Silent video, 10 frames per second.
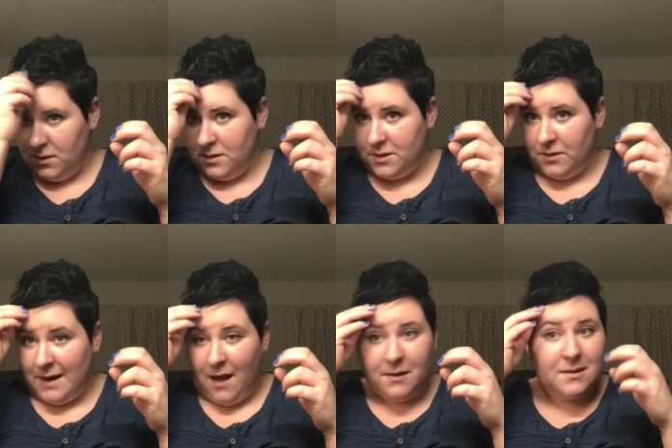so
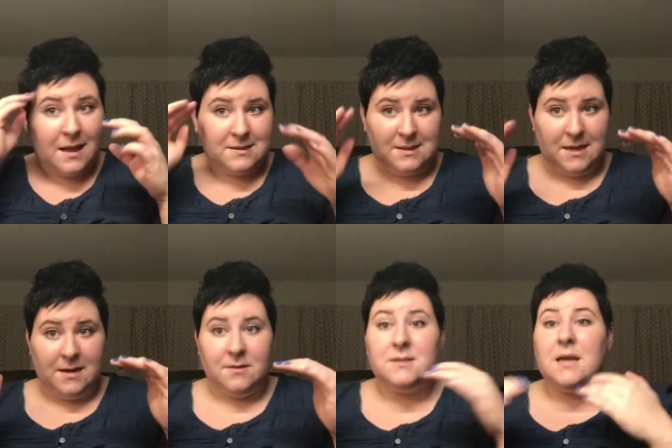now that that's
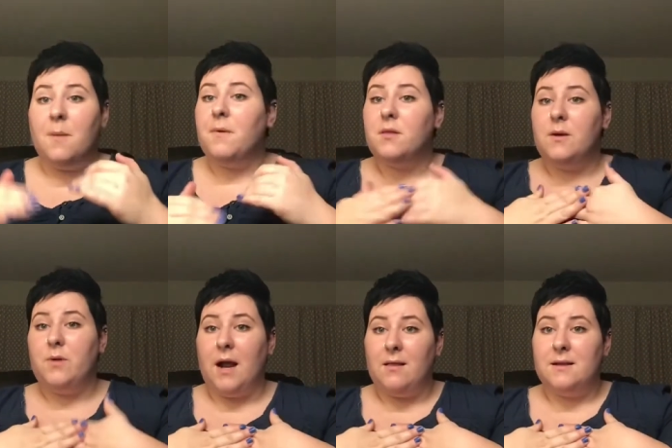done typically what
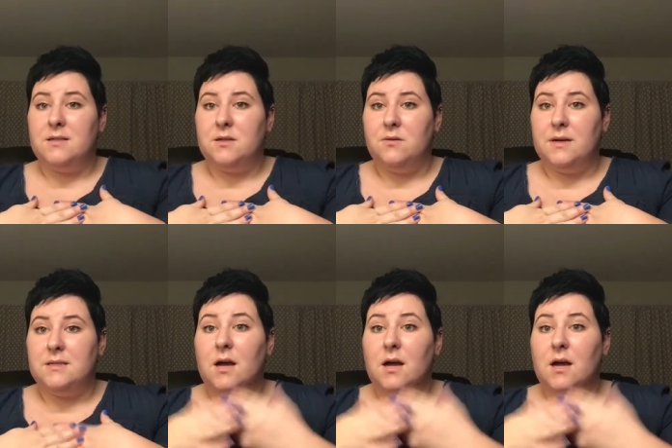I like to do is